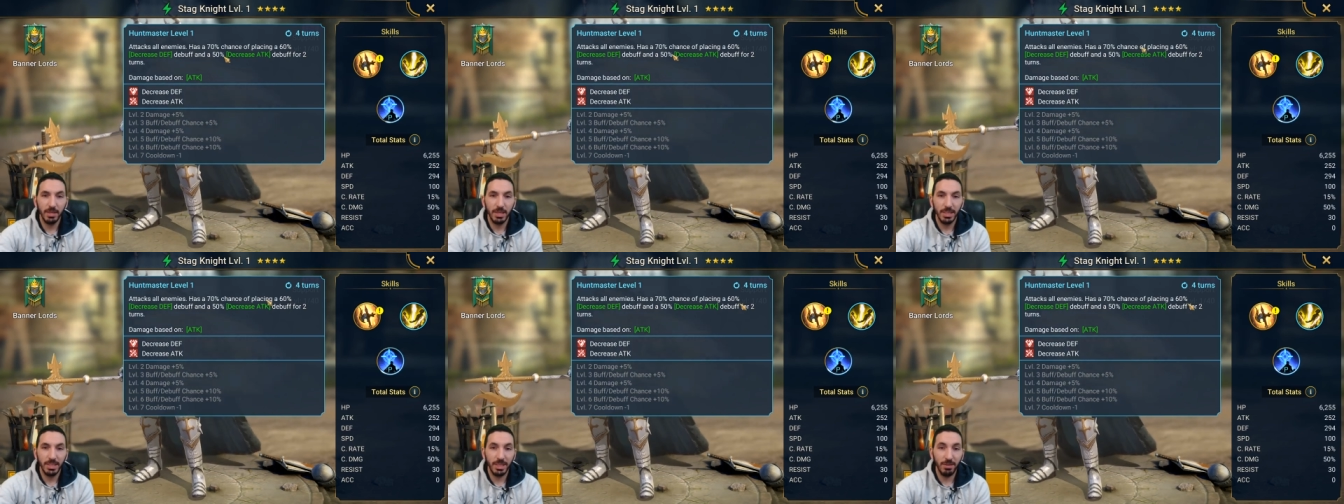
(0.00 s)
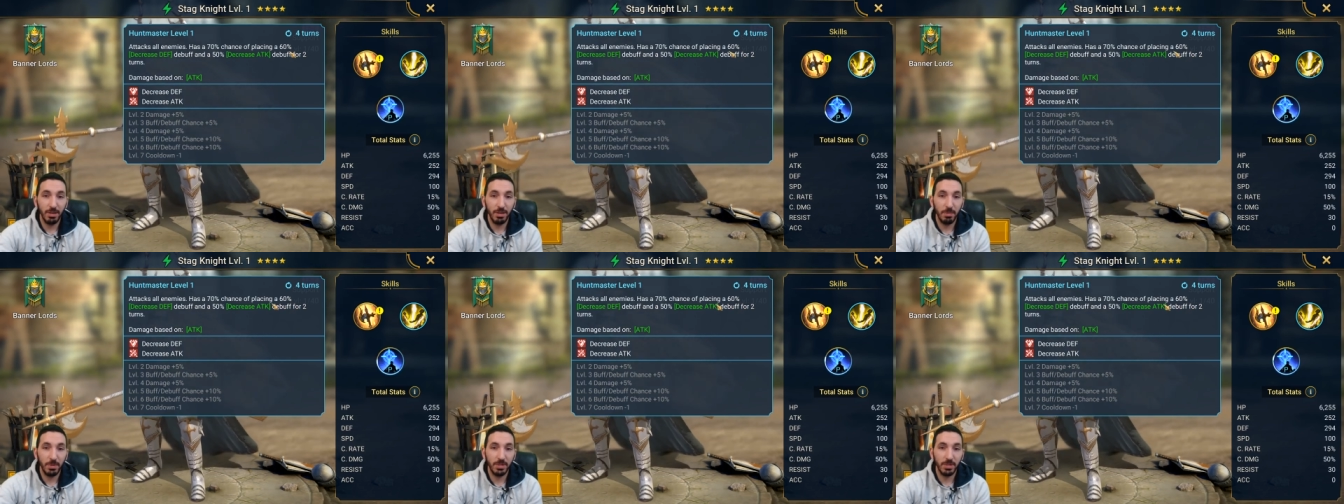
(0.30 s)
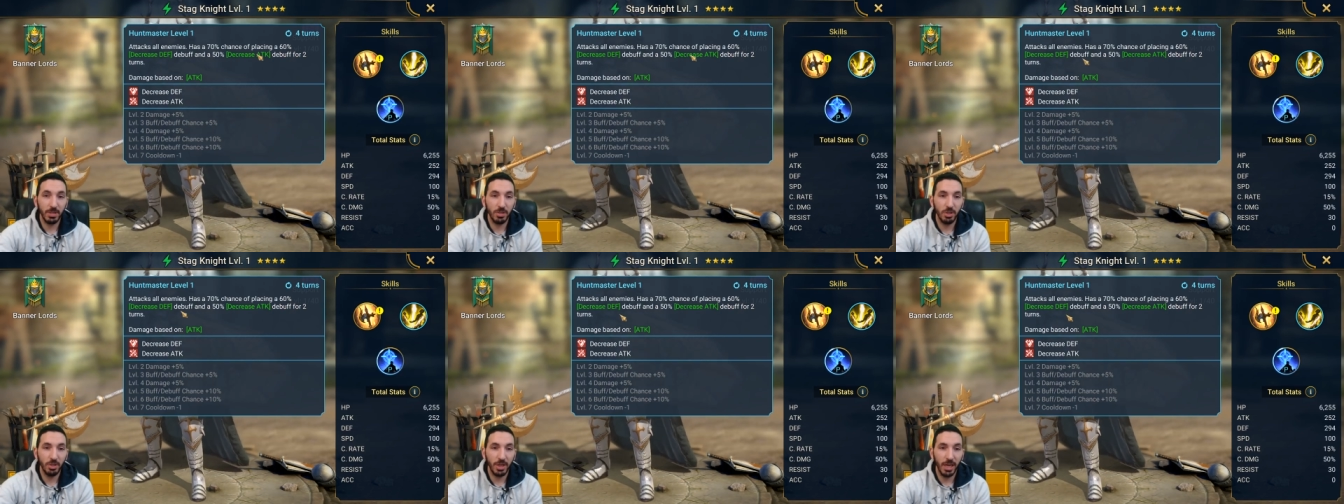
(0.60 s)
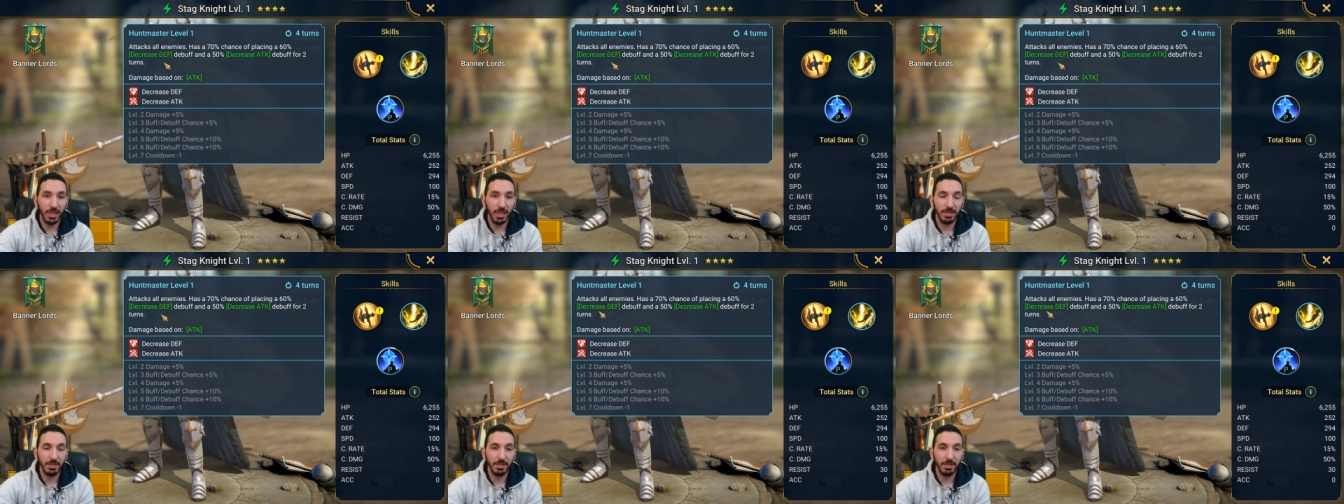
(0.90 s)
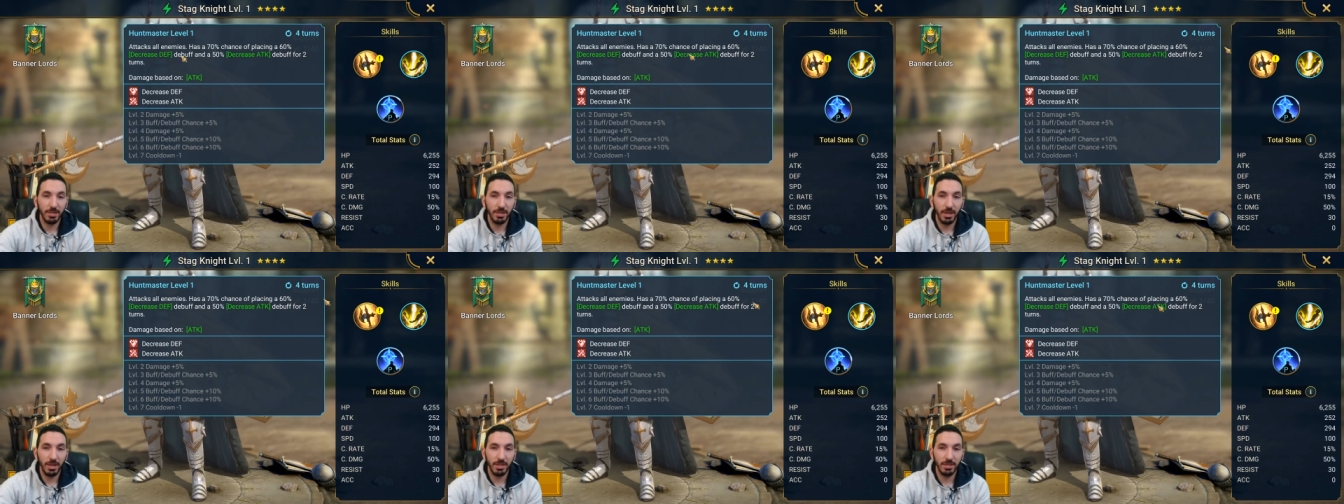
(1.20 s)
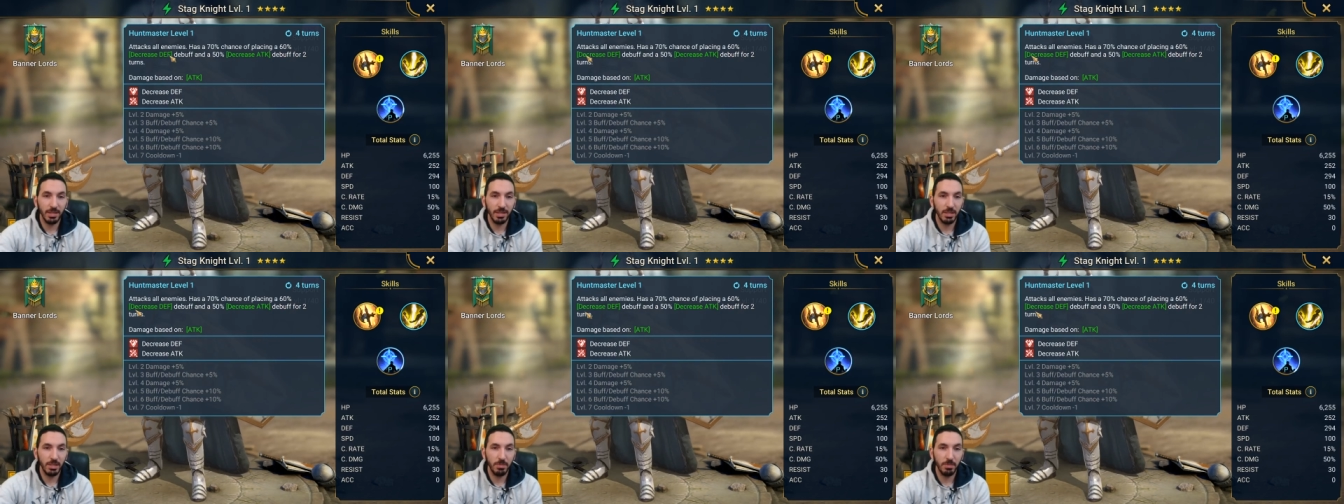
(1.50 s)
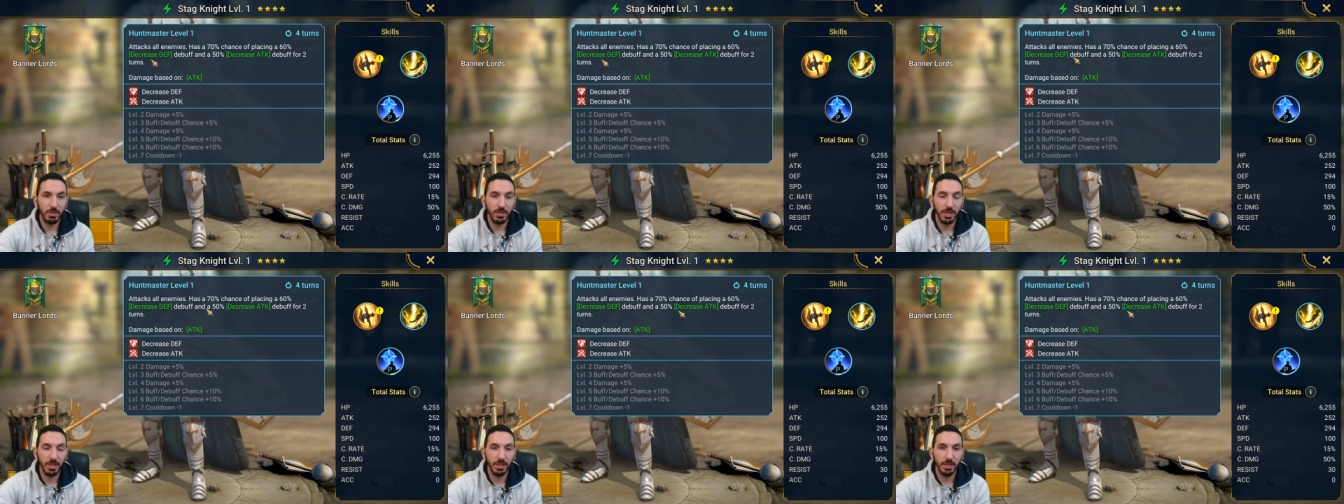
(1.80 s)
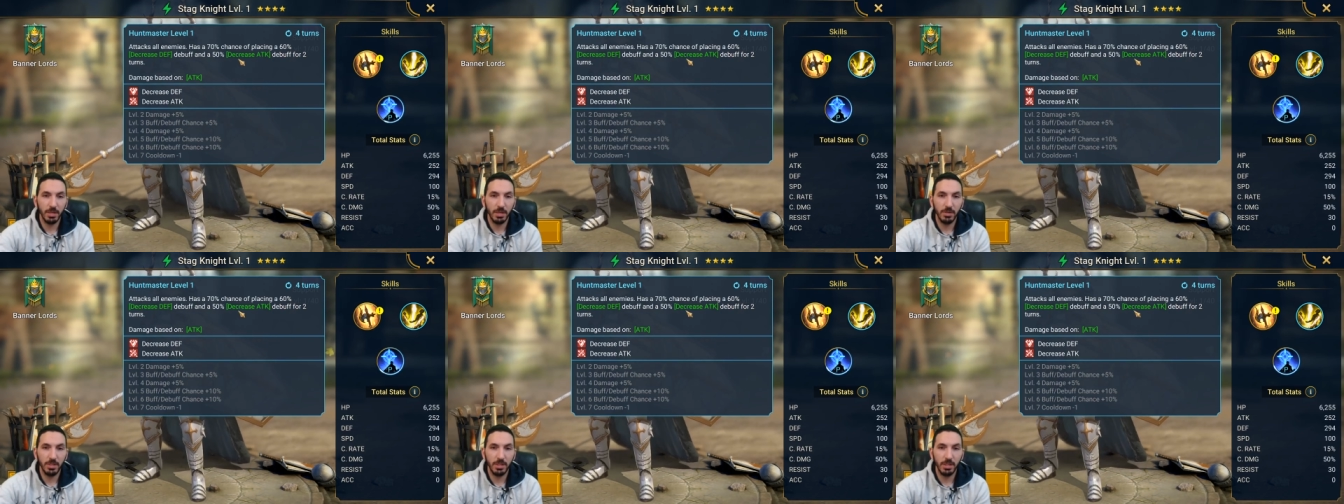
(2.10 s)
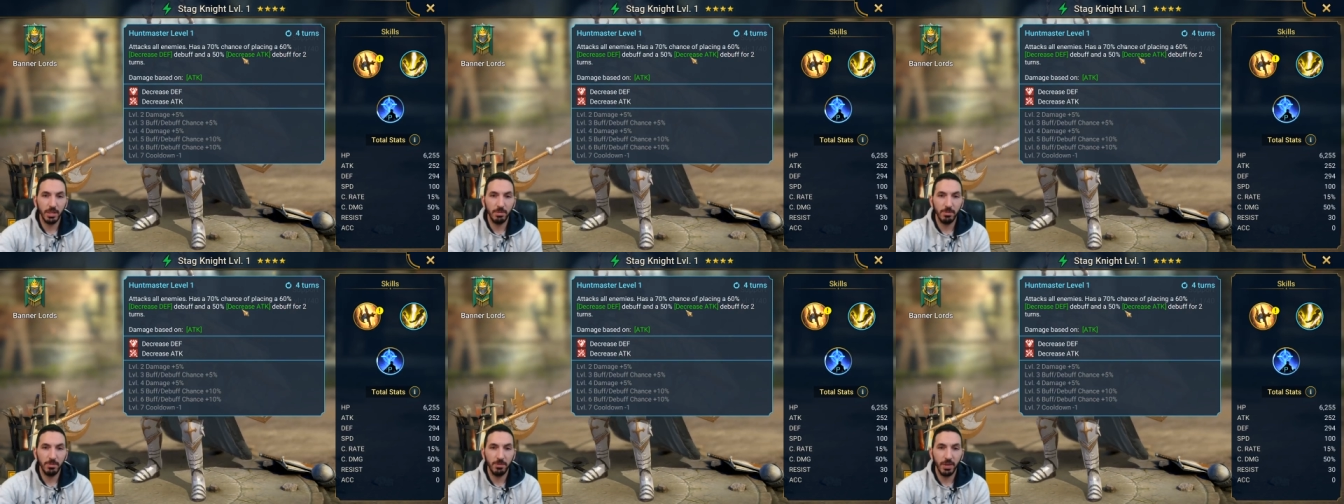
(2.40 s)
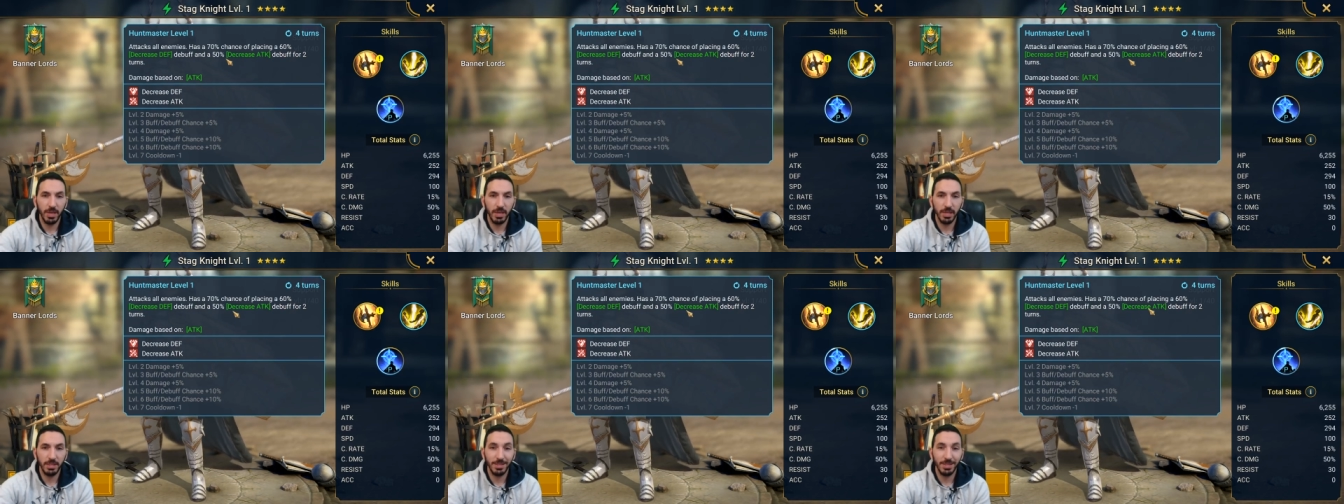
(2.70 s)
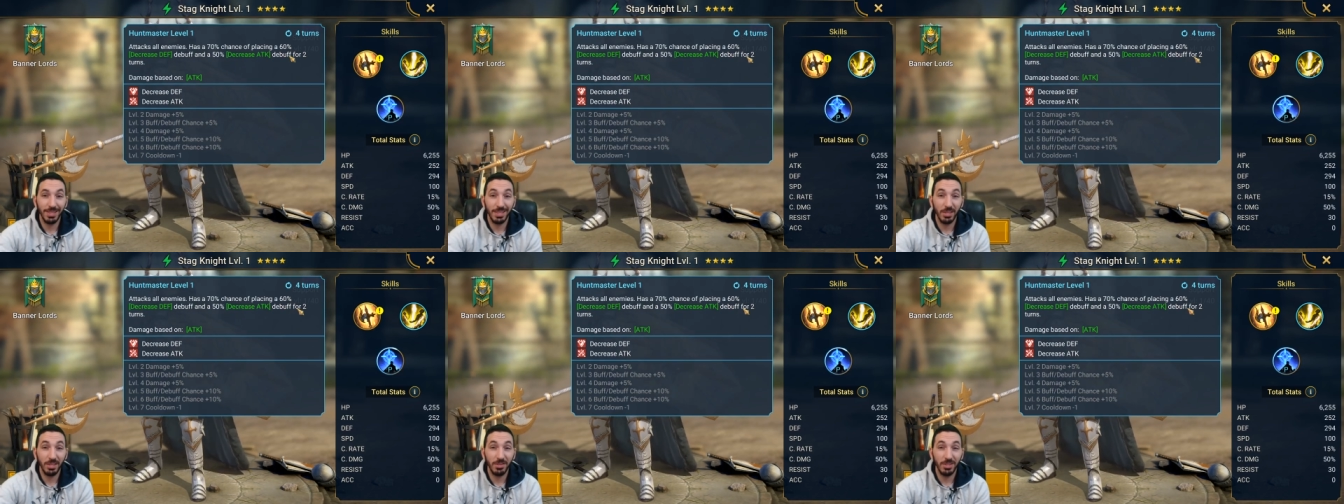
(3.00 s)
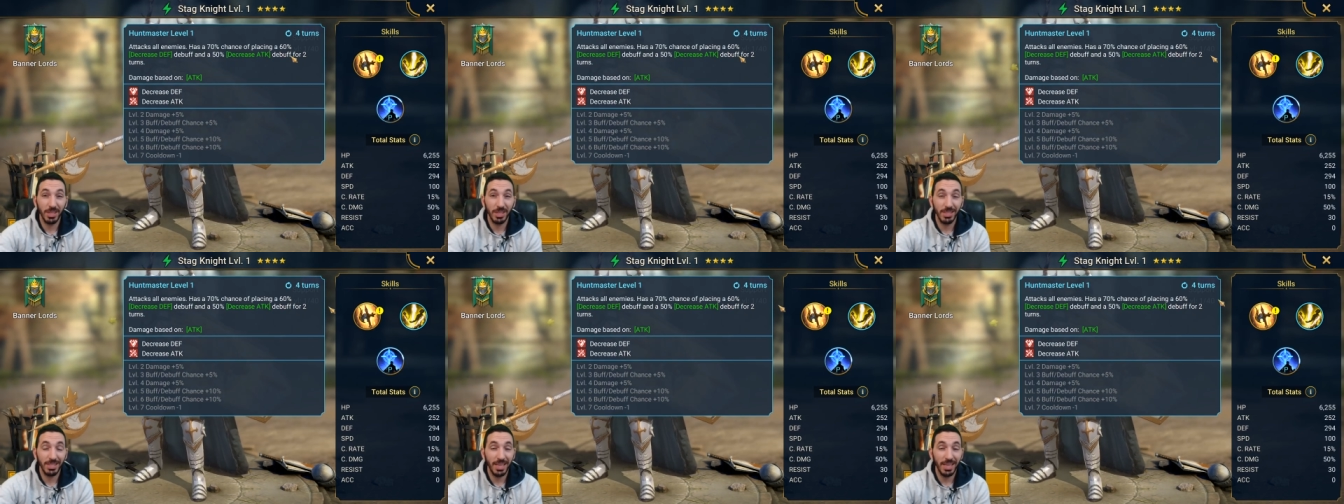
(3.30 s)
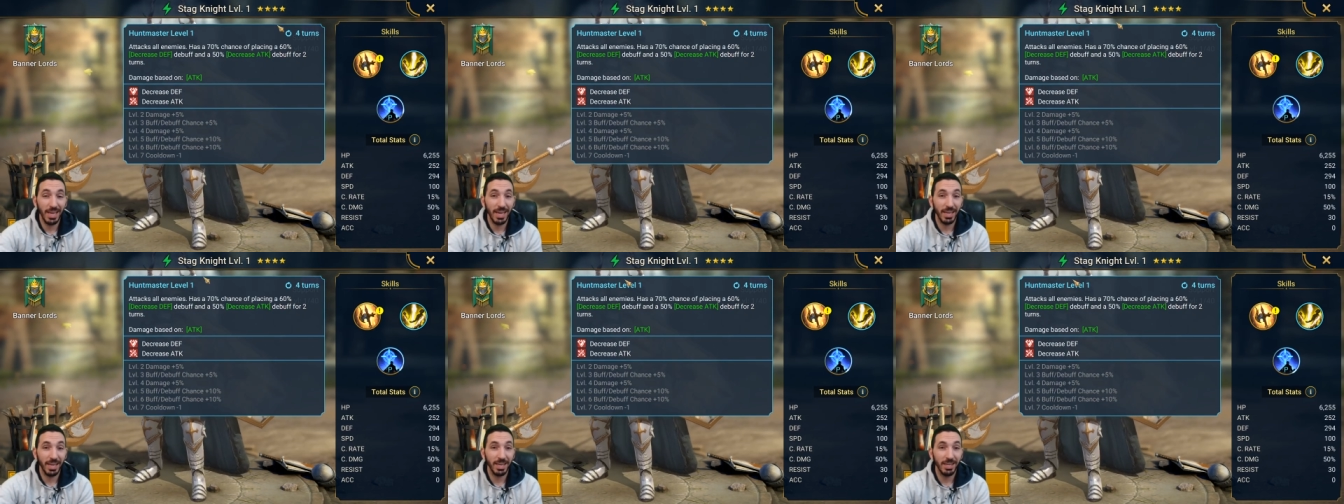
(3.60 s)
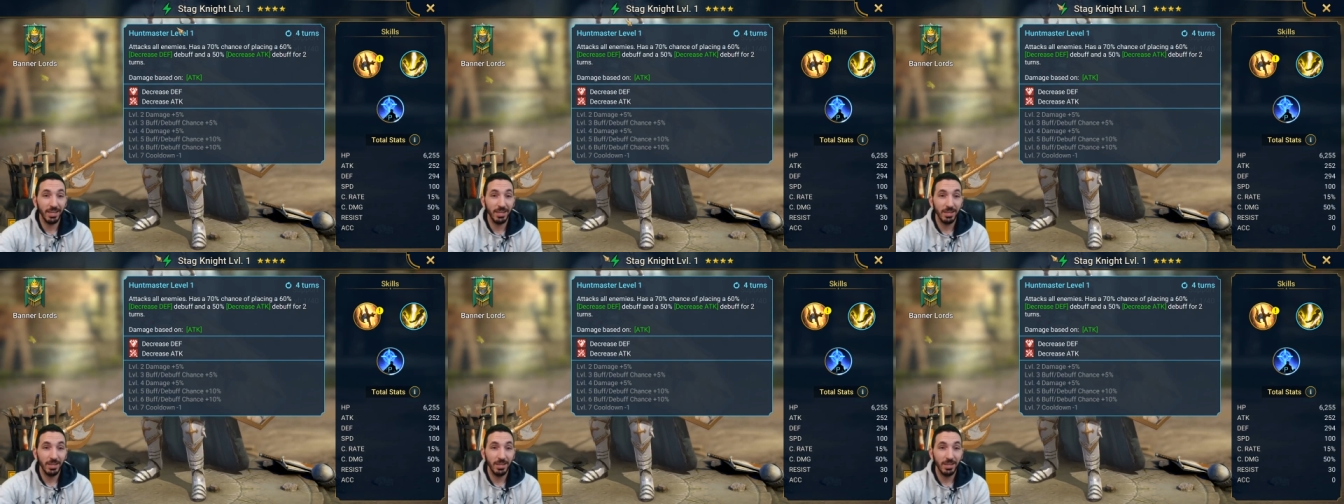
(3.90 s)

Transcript: 70% chance, 60% decreased defense, decreased attack.